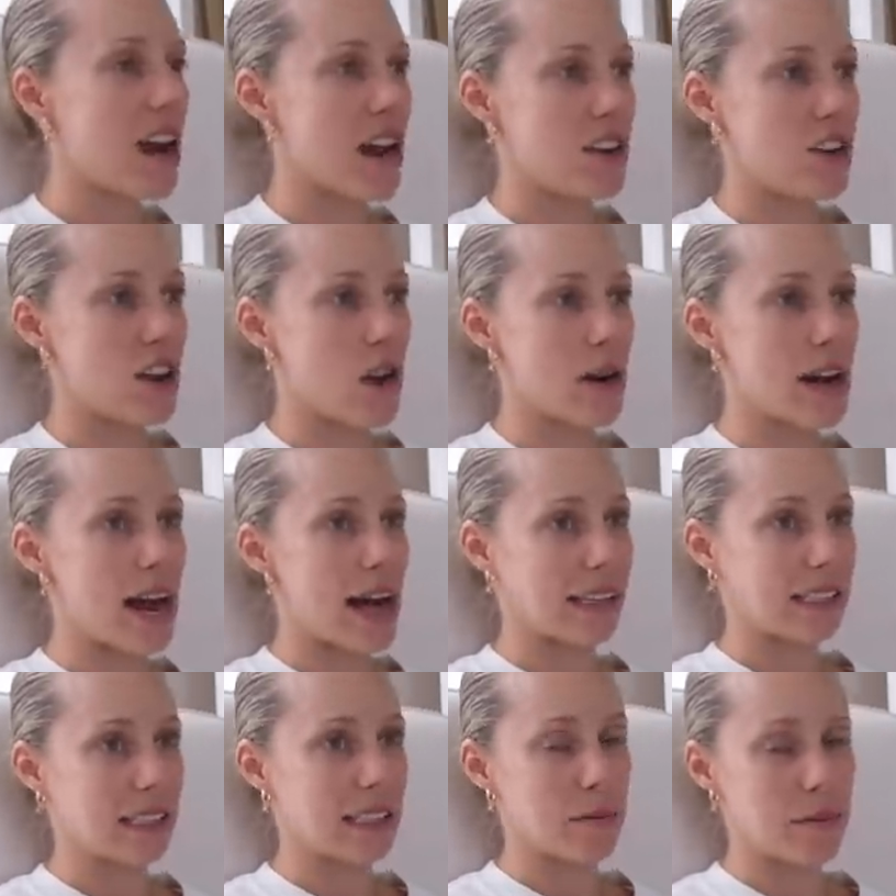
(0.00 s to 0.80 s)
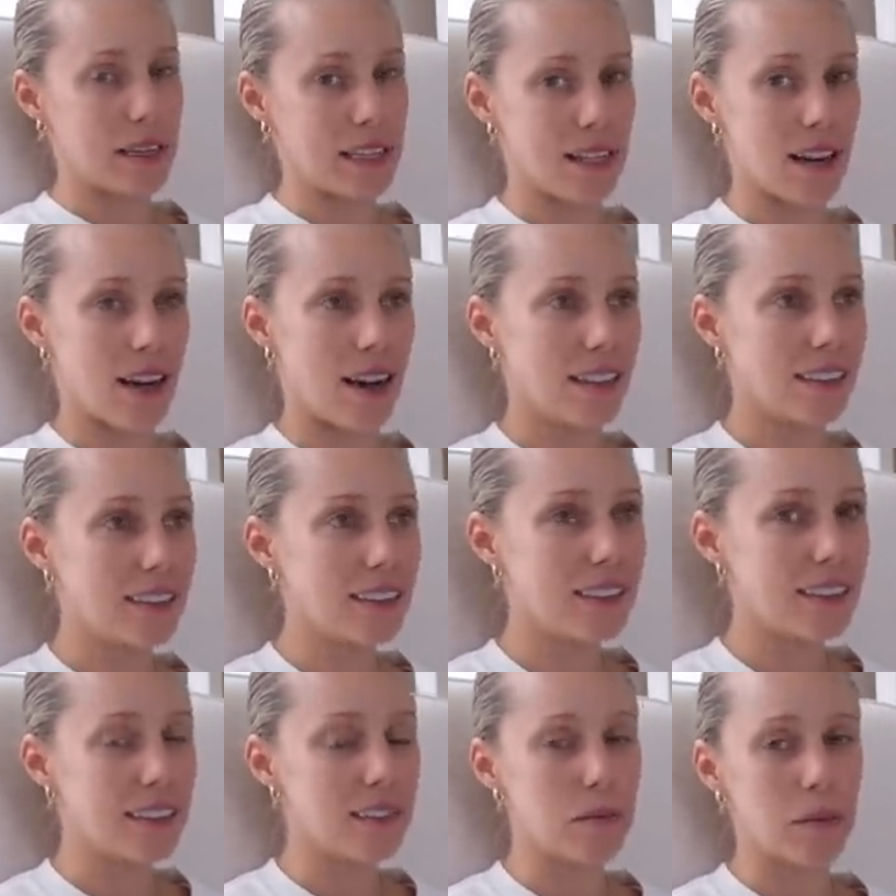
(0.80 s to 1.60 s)
I know it has to be
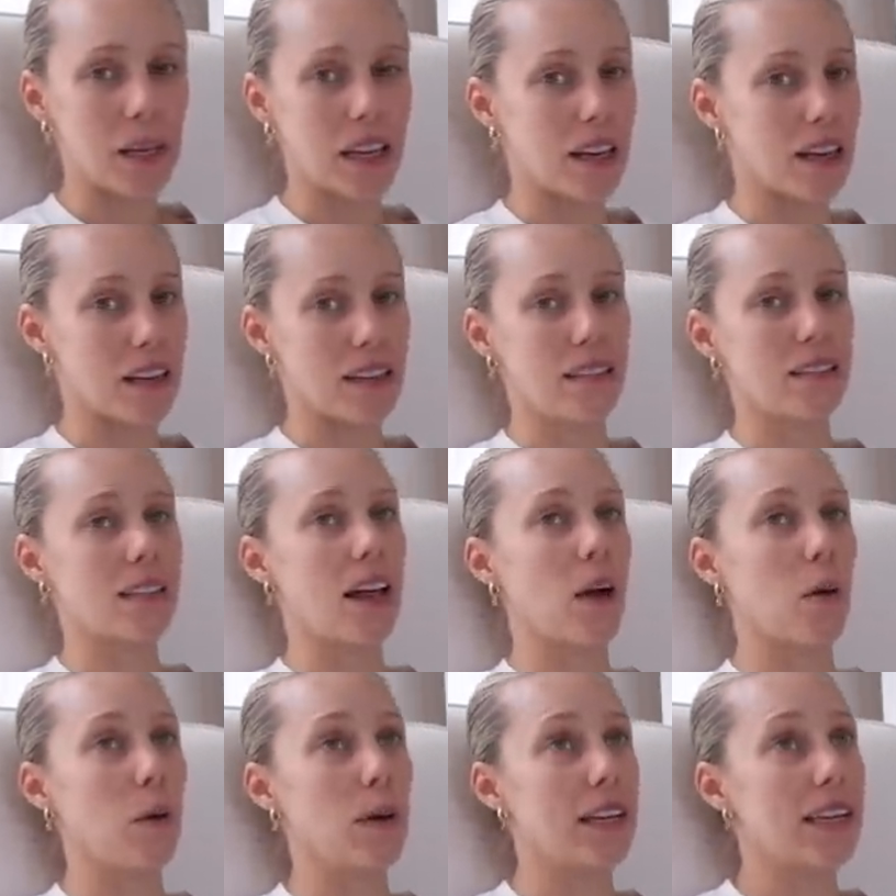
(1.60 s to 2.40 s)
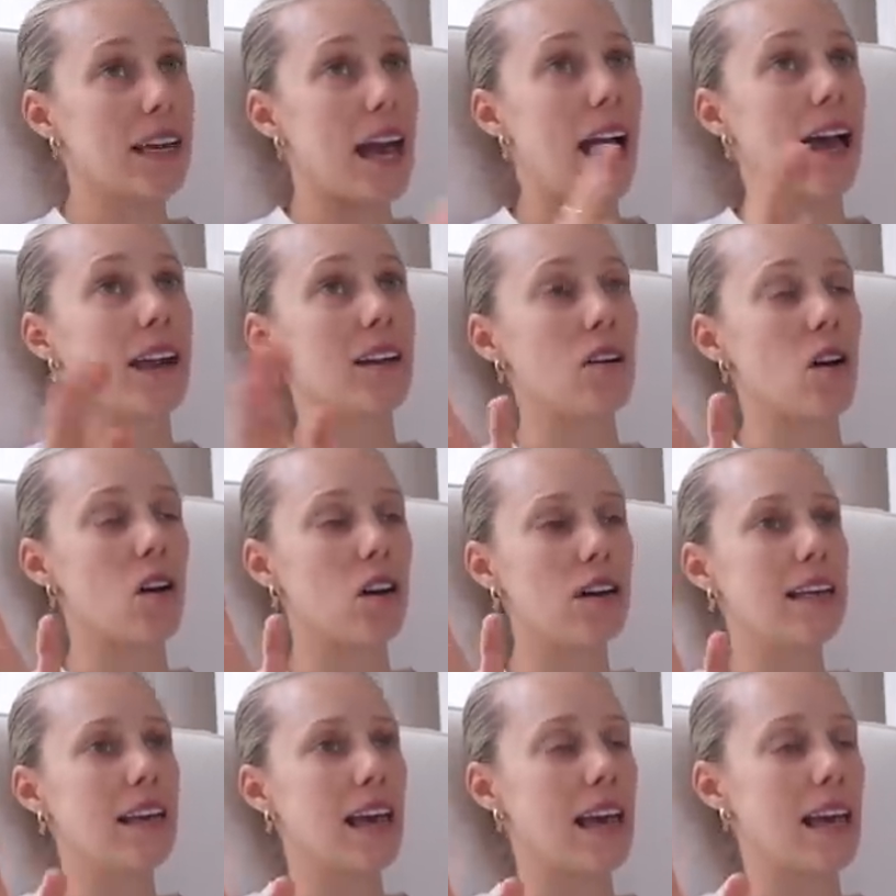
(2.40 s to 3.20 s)
done because like we
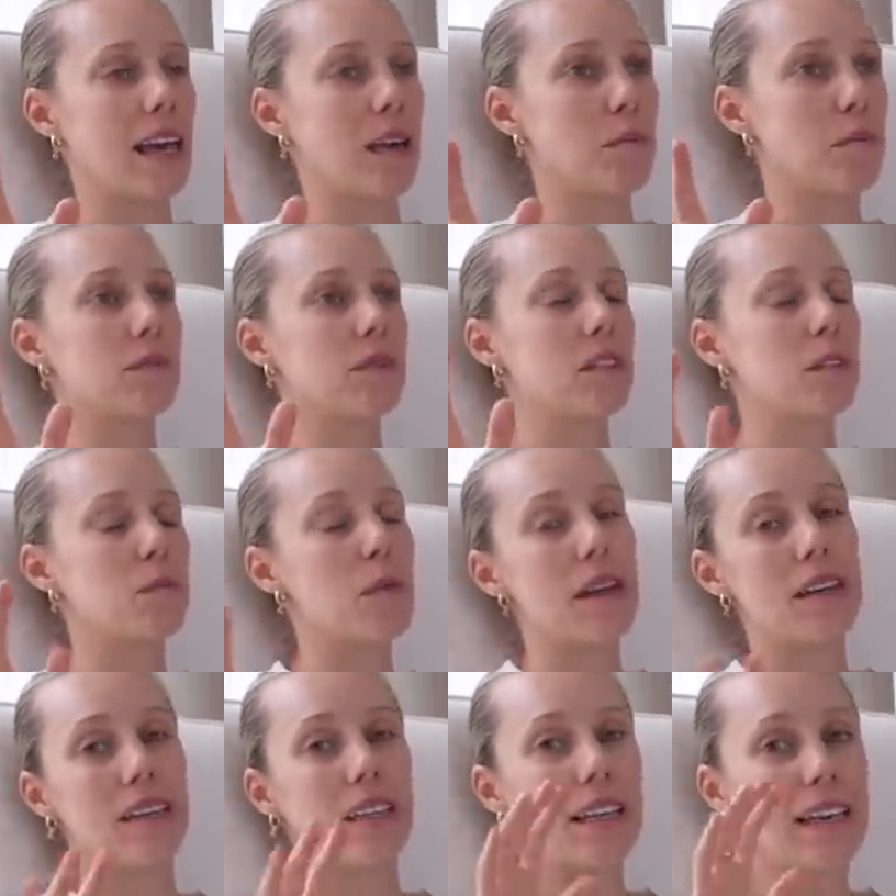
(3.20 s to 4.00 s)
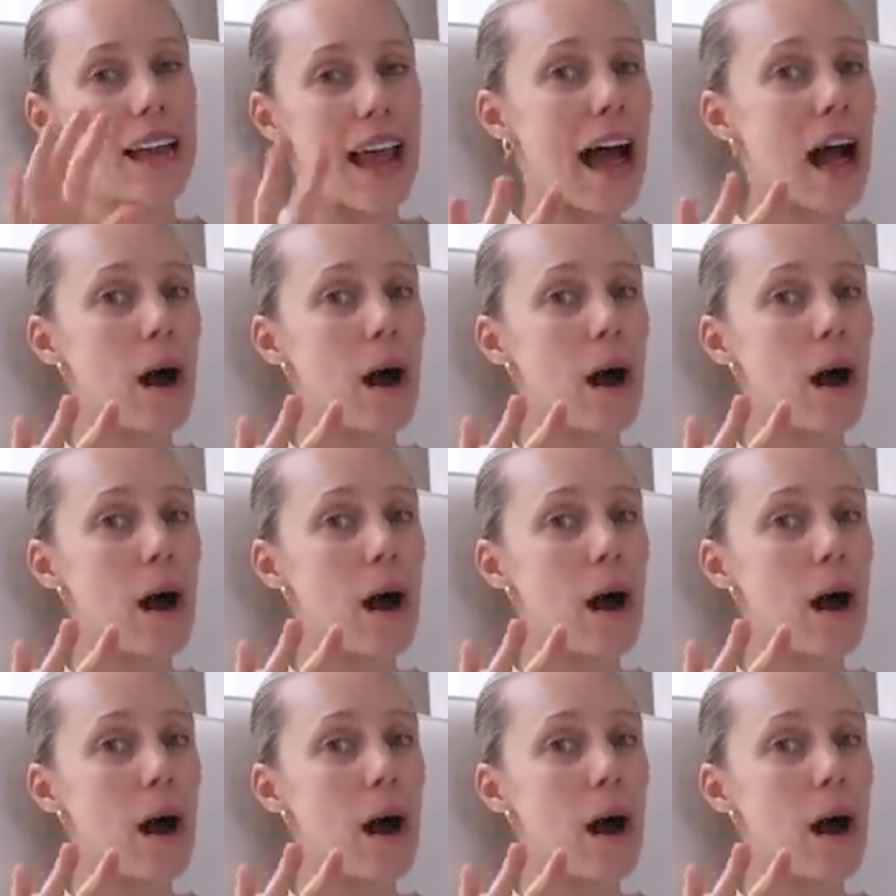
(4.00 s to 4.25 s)
cannot keep spending an